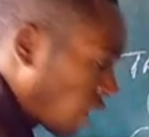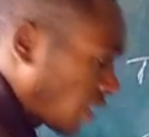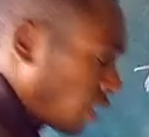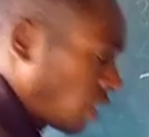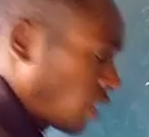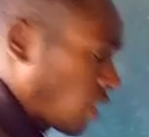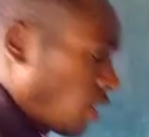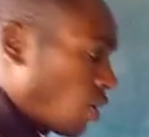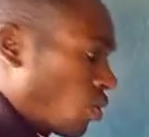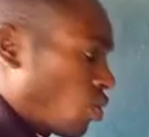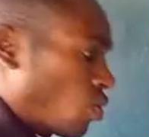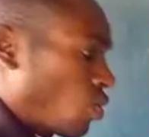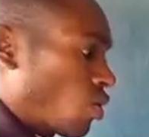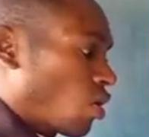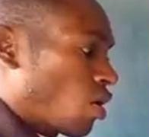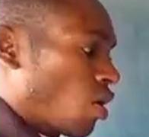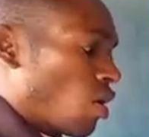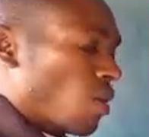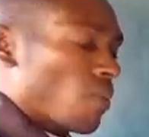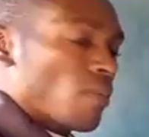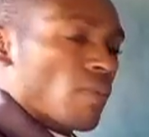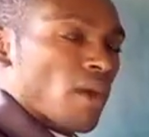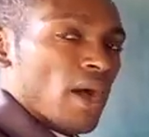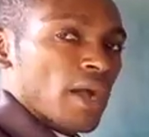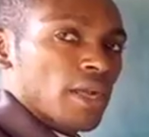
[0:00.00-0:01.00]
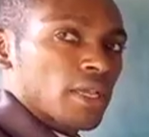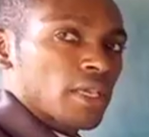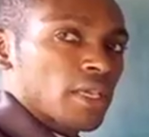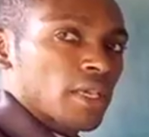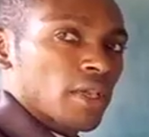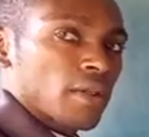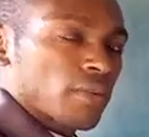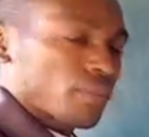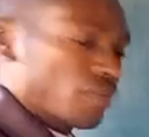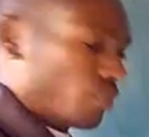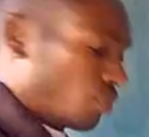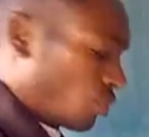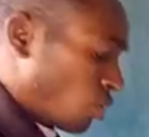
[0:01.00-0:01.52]
Then we'll come back here,
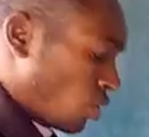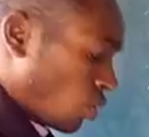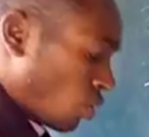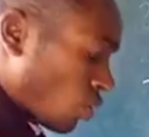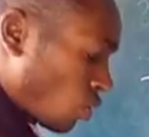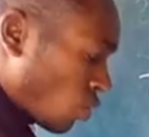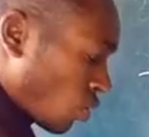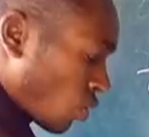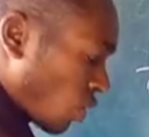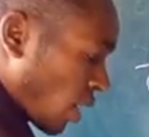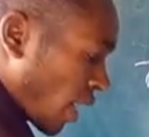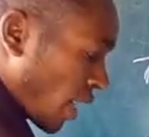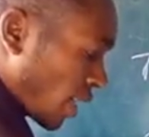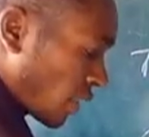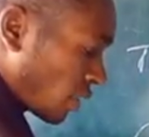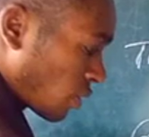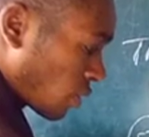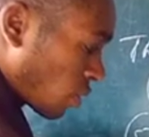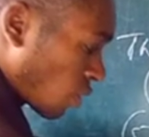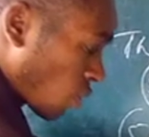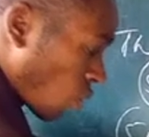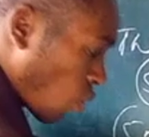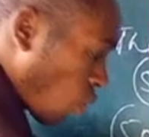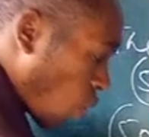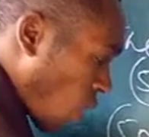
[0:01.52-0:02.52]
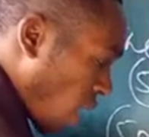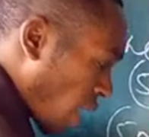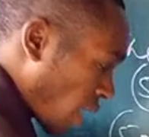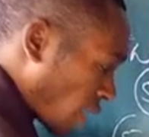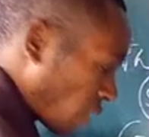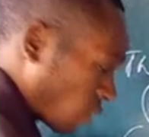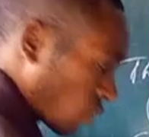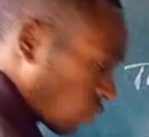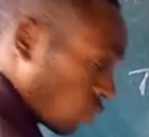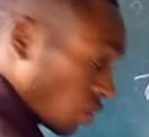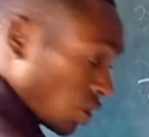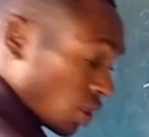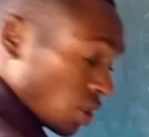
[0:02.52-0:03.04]
write 1,
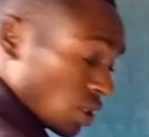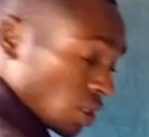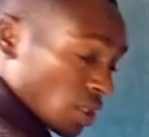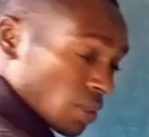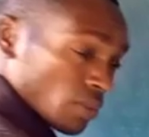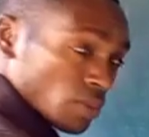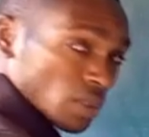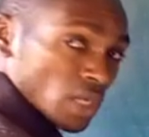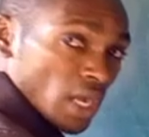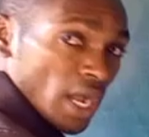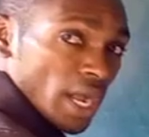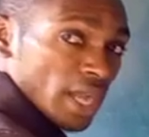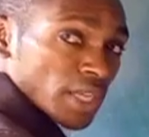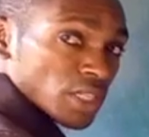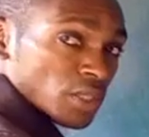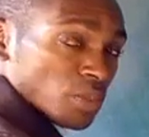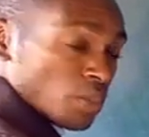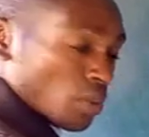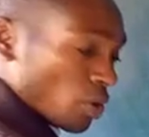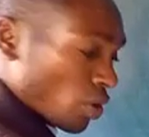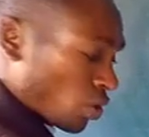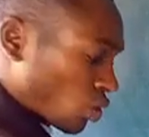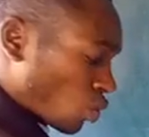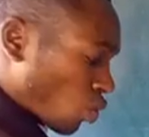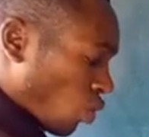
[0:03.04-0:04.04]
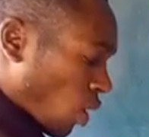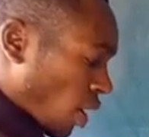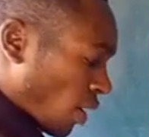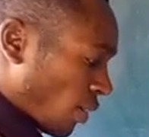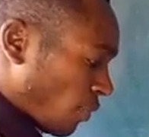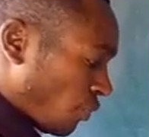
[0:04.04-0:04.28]
which is the same thing as plus 1.